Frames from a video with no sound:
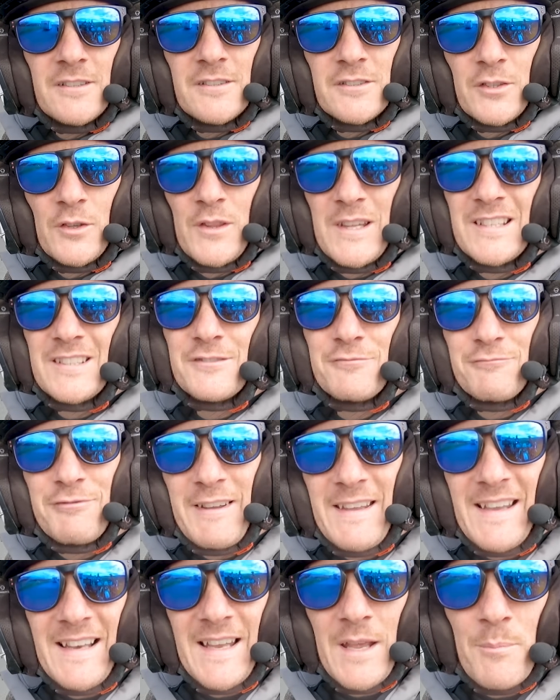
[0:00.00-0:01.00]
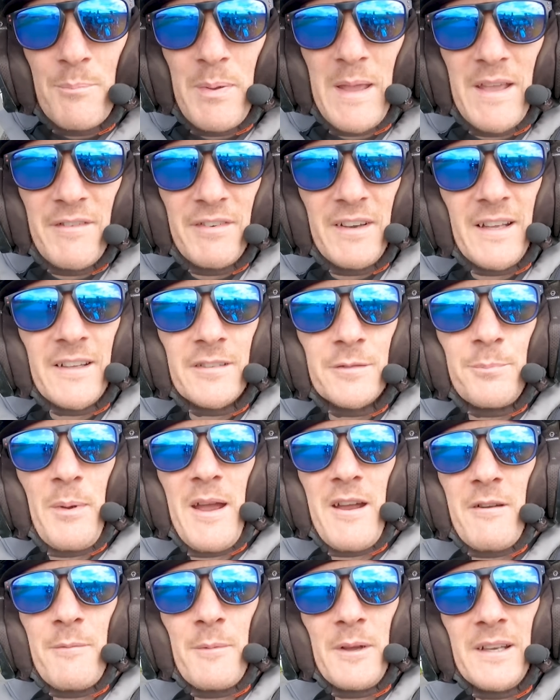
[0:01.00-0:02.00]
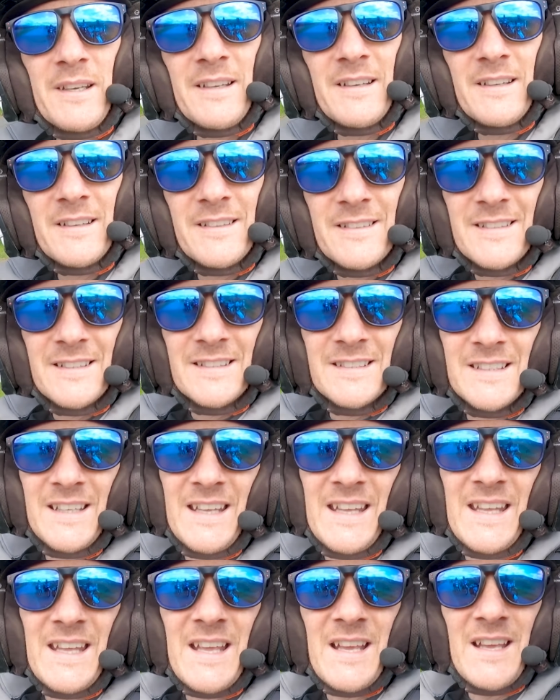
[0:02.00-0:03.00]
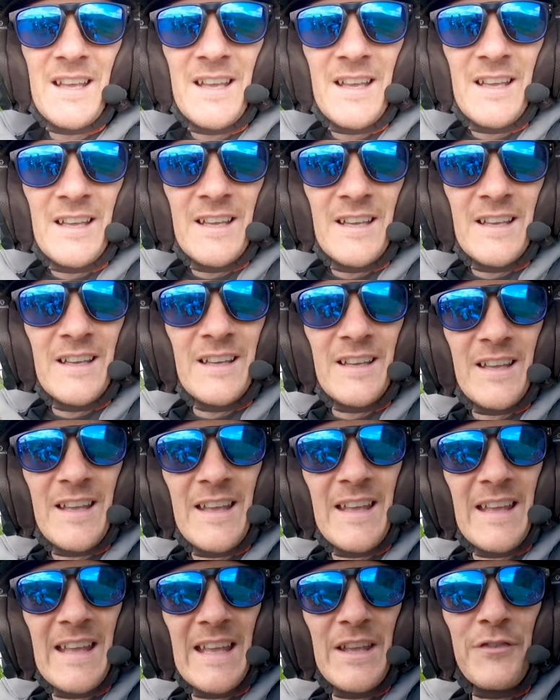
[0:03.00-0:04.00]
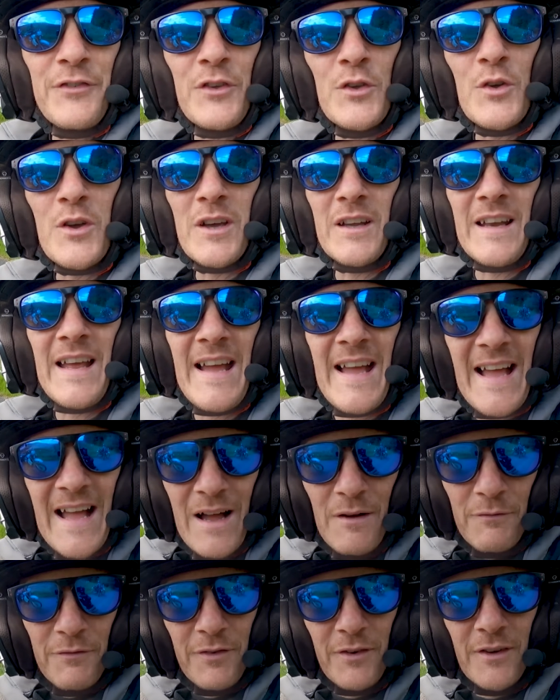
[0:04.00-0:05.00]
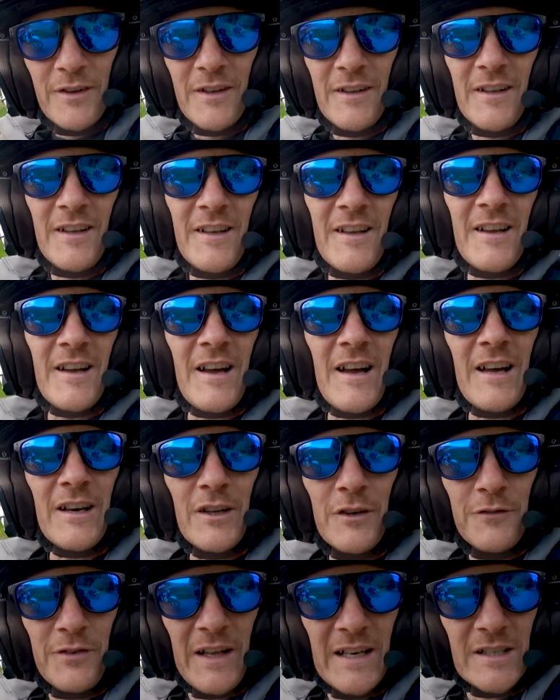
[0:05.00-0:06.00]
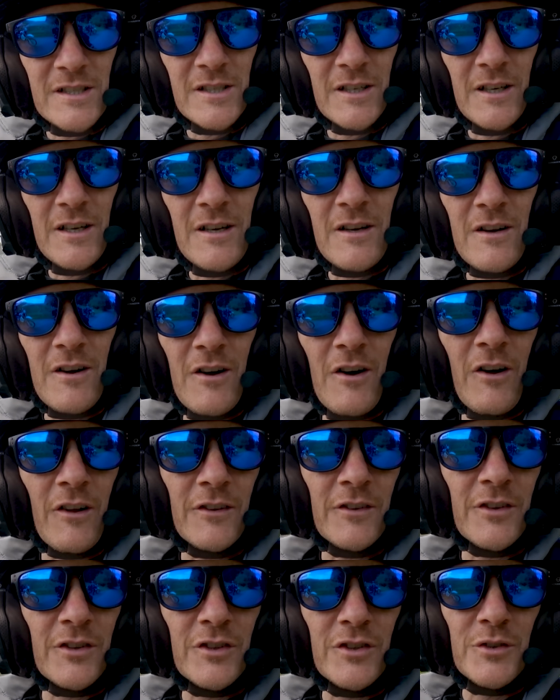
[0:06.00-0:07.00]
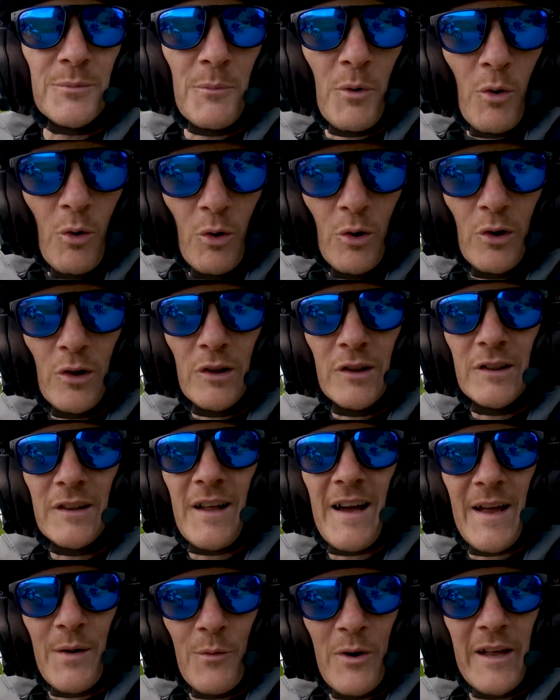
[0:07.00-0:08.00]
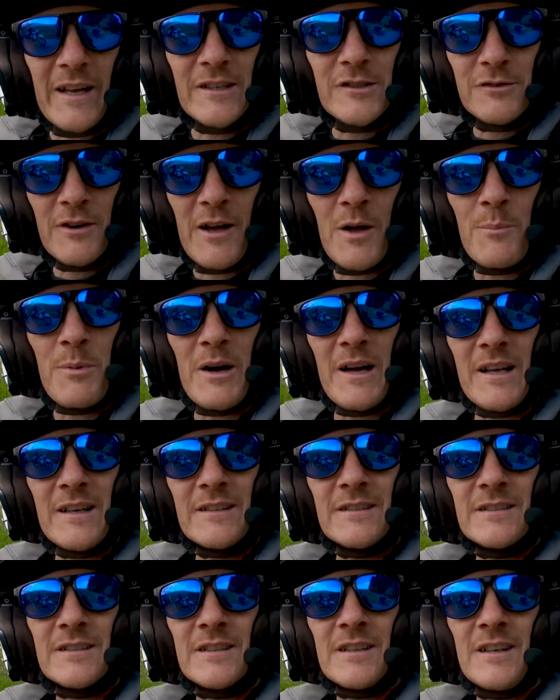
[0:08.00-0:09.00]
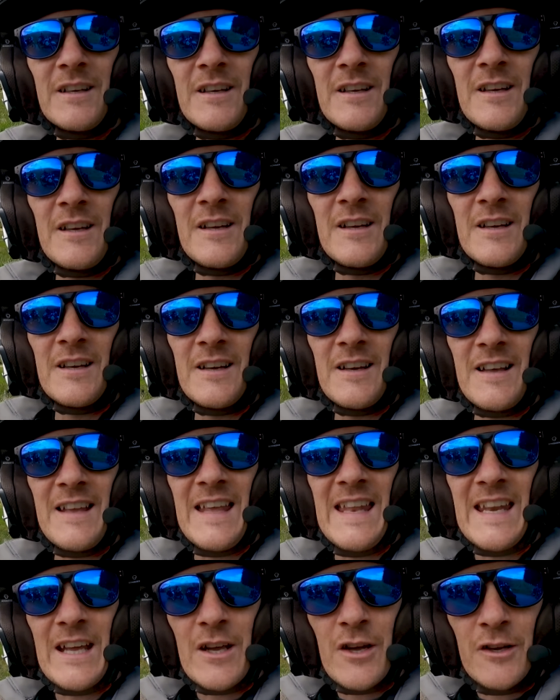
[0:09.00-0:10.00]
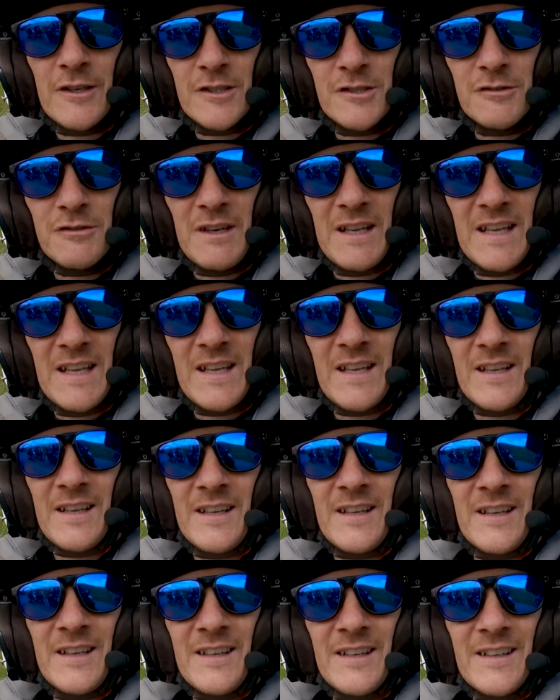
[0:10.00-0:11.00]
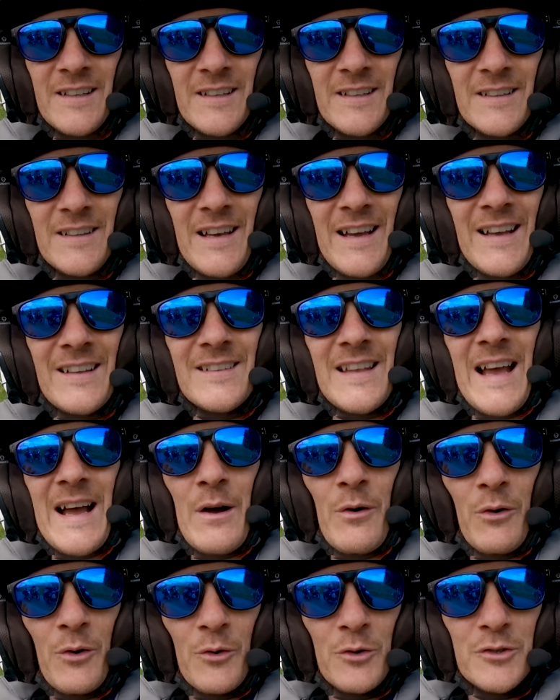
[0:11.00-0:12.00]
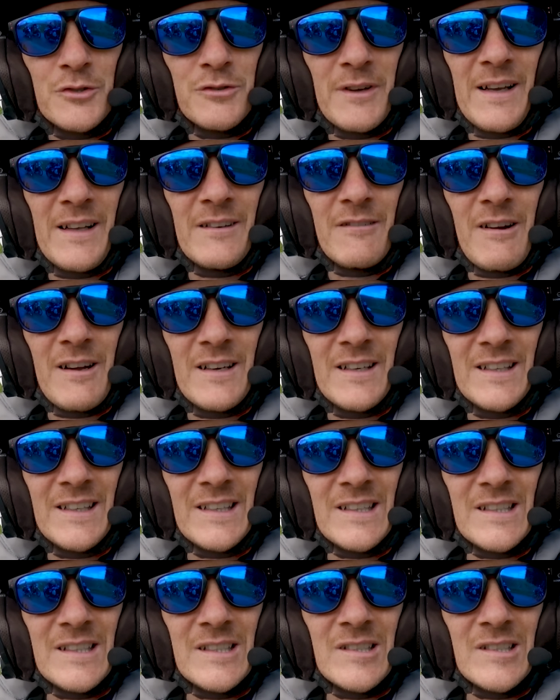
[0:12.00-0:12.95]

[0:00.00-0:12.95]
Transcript: so this is really a bit of an experiment to see if you can have an adventure on small lightweight trail bikes in a country that has outlawed trail riding.